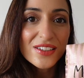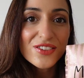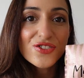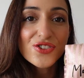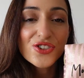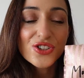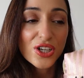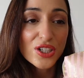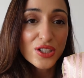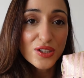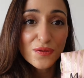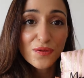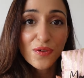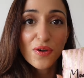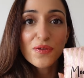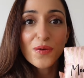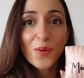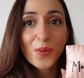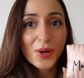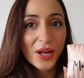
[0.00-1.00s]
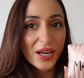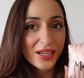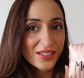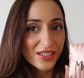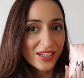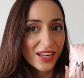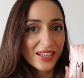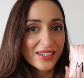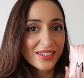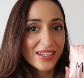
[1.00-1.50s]
is just for
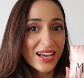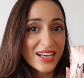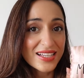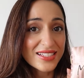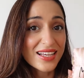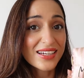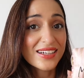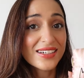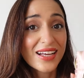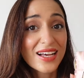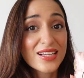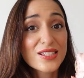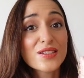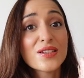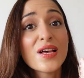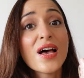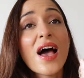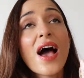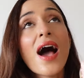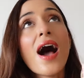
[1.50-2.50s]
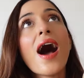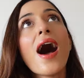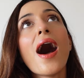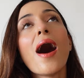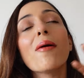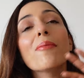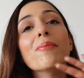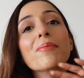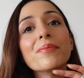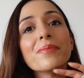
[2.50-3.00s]
$4.99, guys, and it has
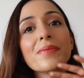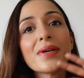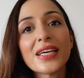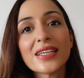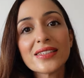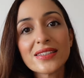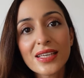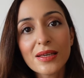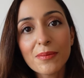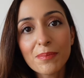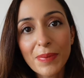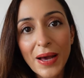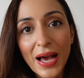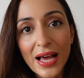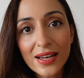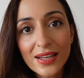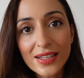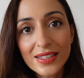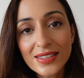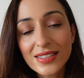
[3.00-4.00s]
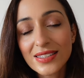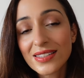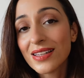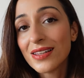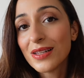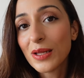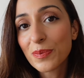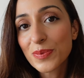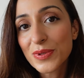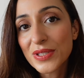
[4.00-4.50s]
amazing palettes,
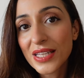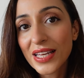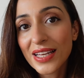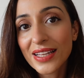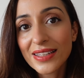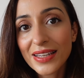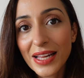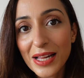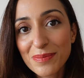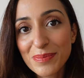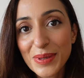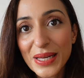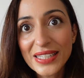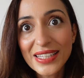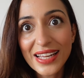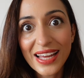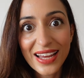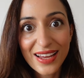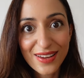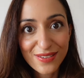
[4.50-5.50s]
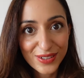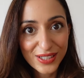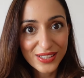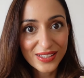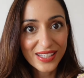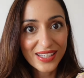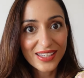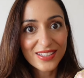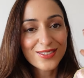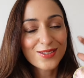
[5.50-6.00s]
lipstick, nail paint,
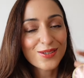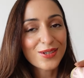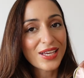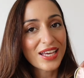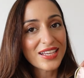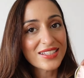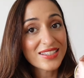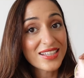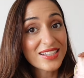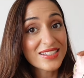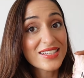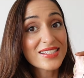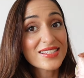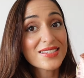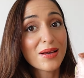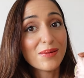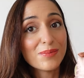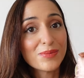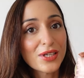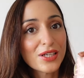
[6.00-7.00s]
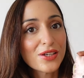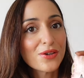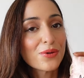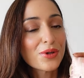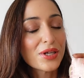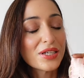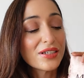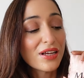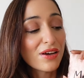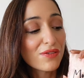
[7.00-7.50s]
everything. So yes, this is something you
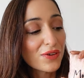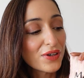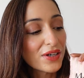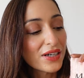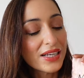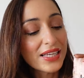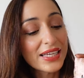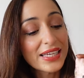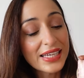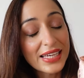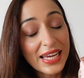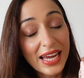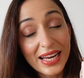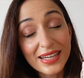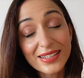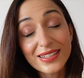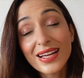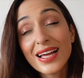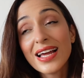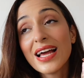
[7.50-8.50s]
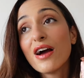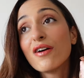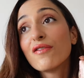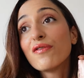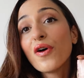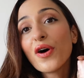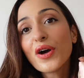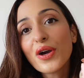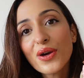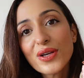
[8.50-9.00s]
can definitely get
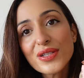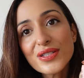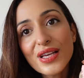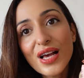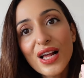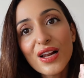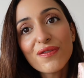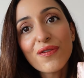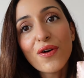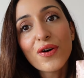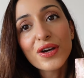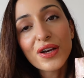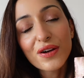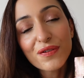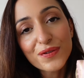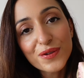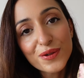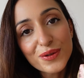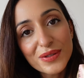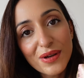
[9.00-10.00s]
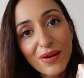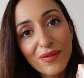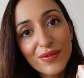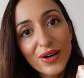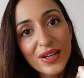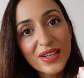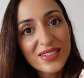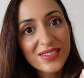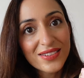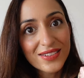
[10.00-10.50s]
for yourself or gift to
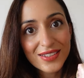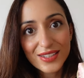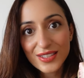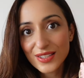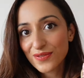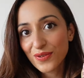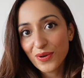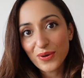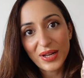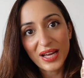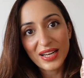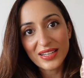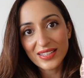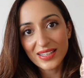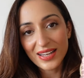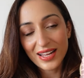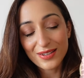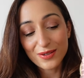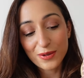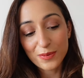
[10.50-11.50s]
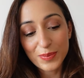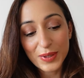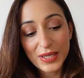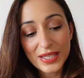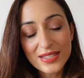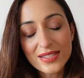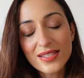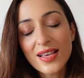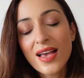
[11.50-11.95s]
someone. It's just 499 rupees.